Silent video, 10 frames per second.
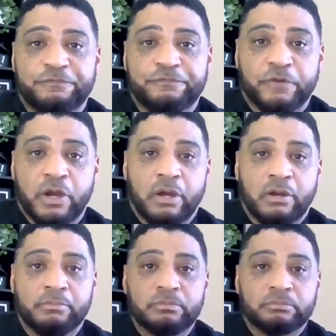
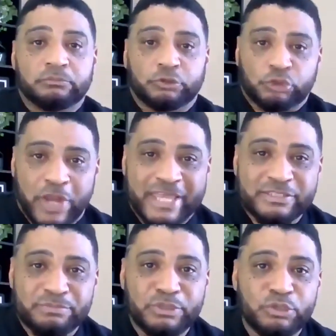from
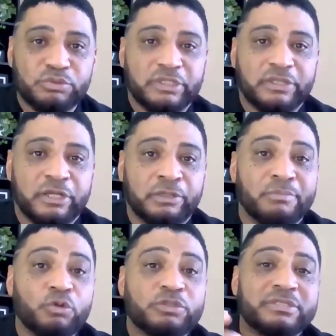transmuting their
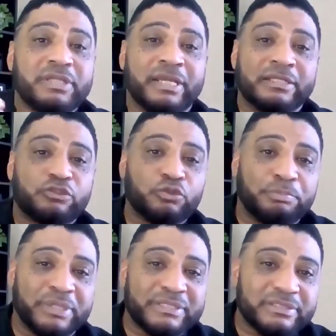emotions into
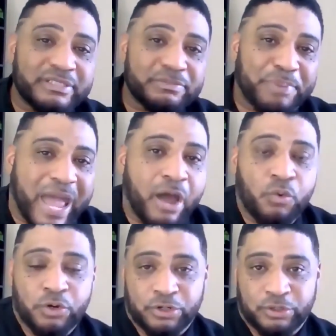business
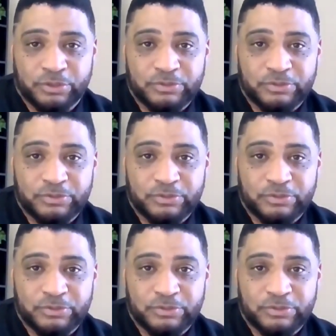power.